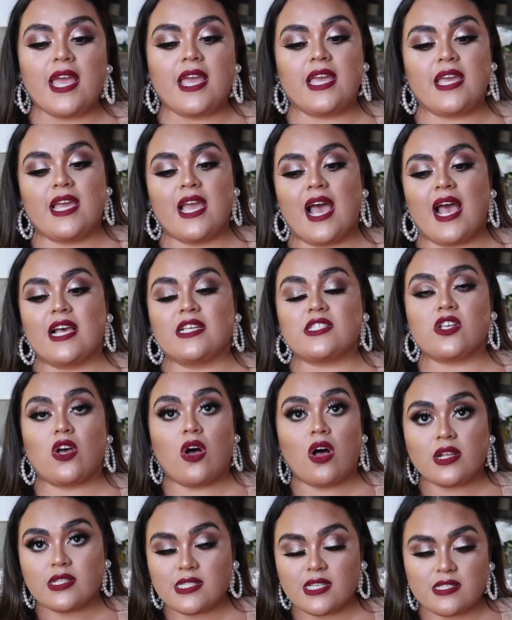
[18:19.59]
He has
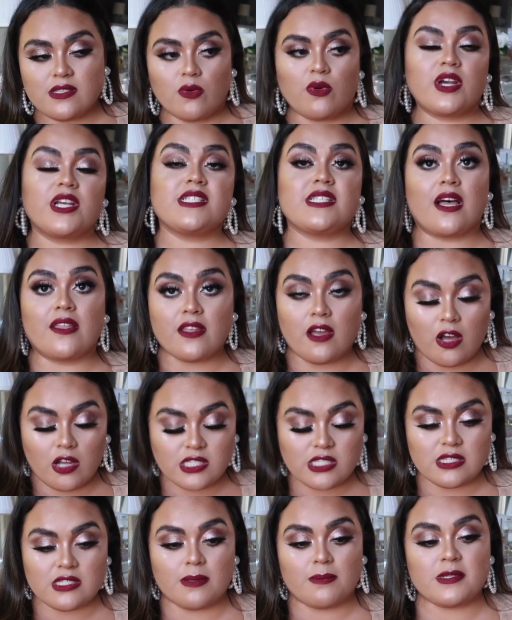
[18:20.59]
autism or he's on the
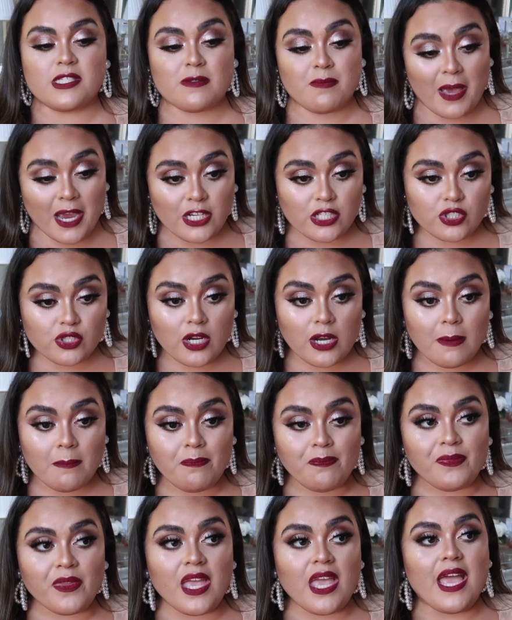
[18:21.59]
autism
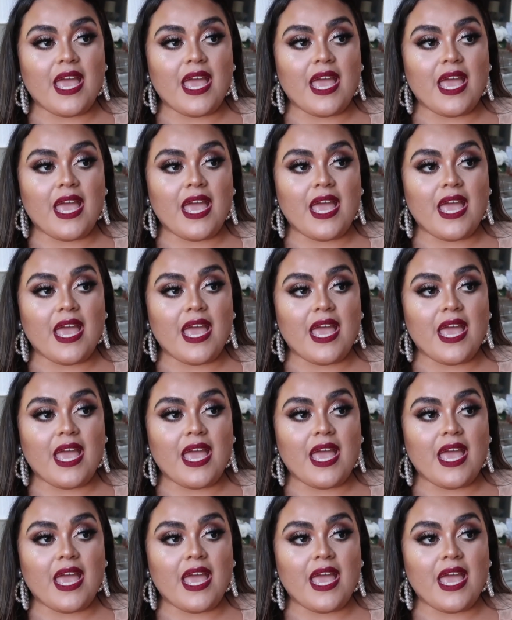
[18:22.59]
spectrum